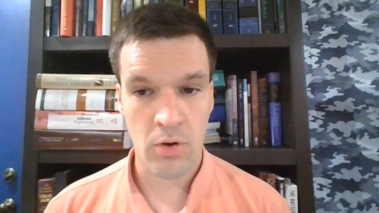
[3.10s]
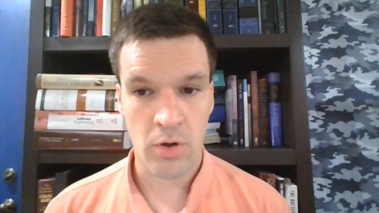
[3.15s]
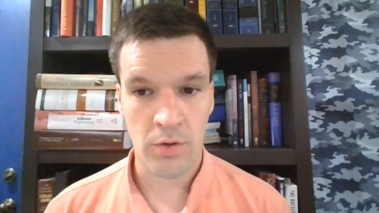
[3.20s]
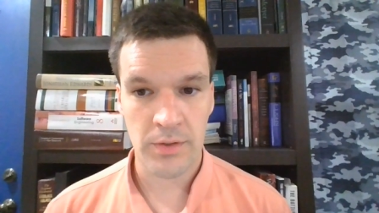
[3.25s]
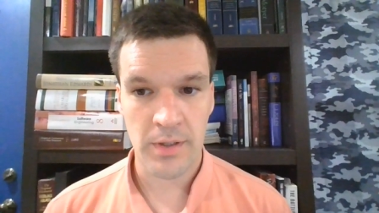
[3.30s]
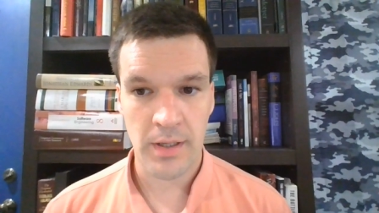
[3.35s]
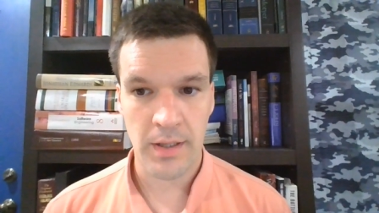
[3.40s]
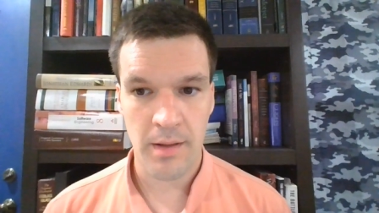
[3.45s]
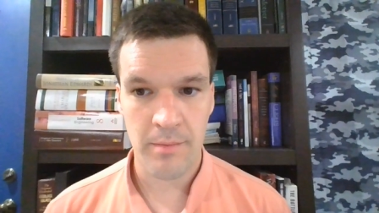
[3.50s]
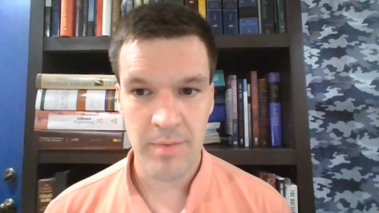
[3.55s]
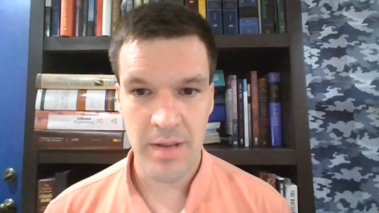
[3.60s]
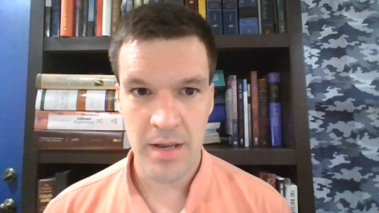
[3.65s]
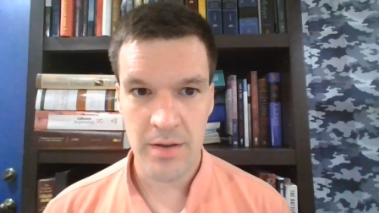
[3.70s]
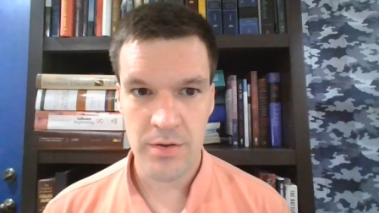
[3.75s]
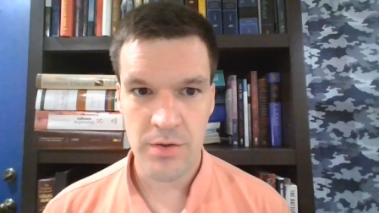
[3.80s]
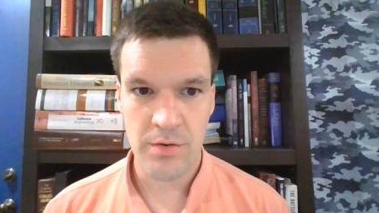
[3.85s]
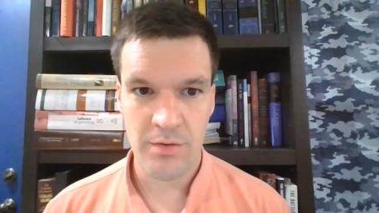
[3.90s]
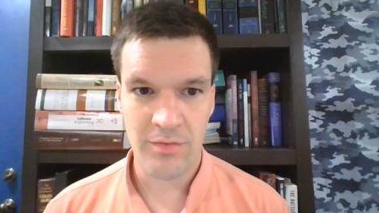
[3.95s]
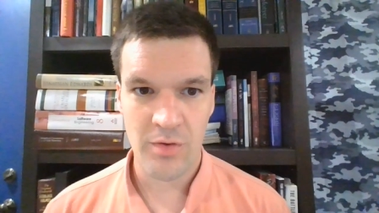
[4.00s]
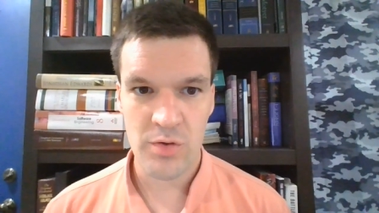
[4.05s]
called Columbia
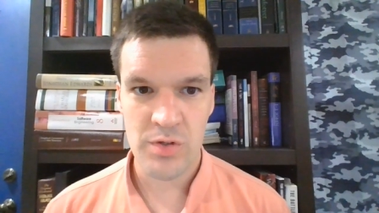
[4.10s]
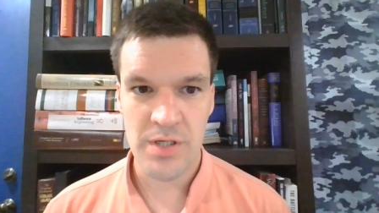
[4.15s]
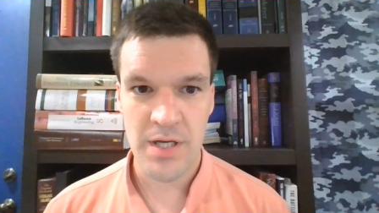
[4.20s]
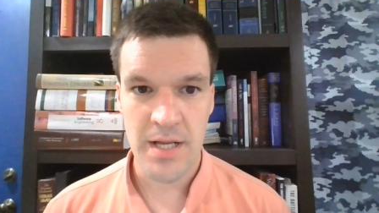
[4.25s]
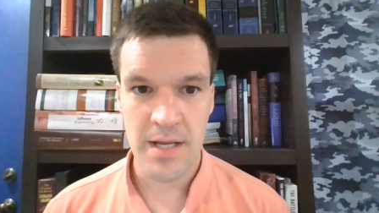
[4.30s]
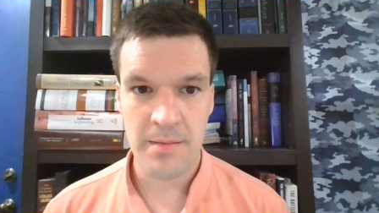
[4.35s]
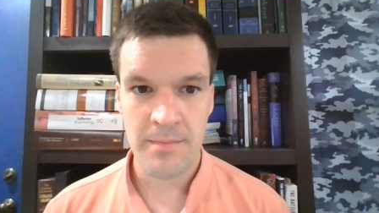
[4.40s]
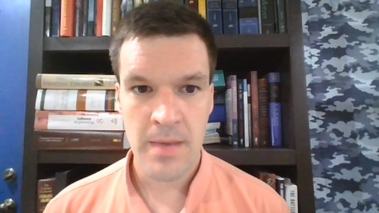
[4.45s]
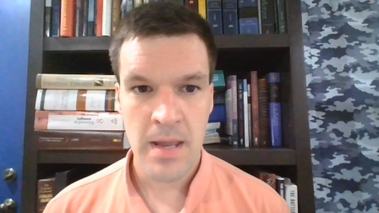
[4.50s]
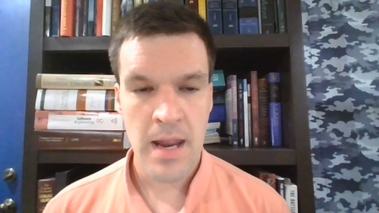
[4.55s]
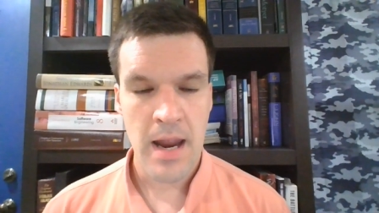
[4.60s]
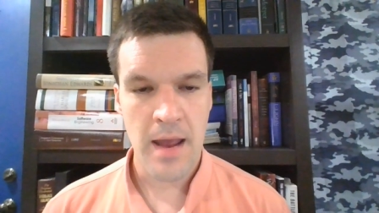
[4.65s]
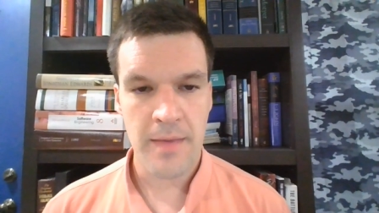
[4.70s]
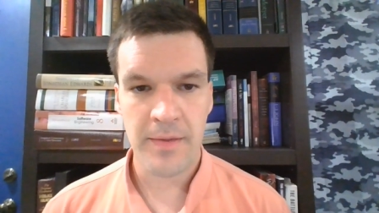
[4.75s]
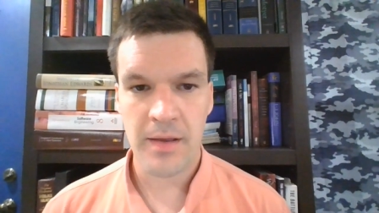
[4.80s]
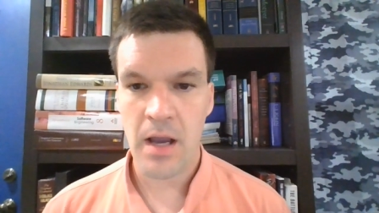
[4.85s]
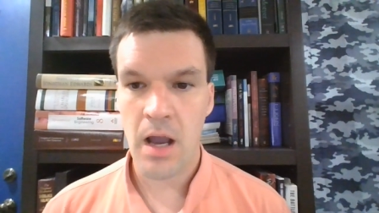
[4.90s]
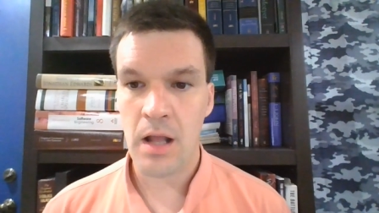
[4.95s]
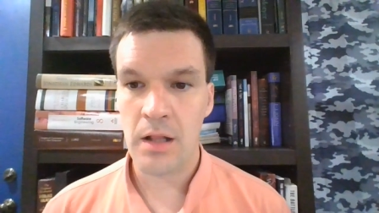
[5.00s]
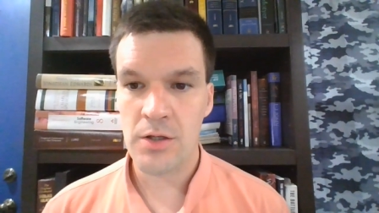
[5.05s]
University, and
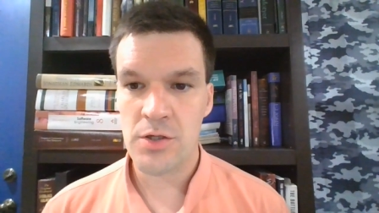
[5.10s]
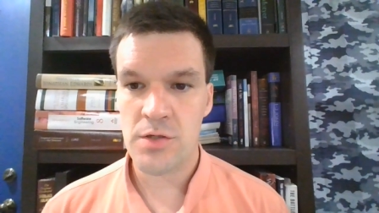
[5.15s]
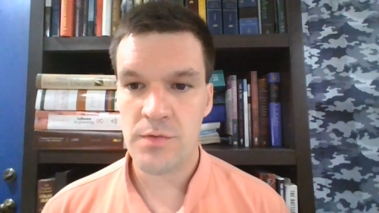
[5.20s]
the College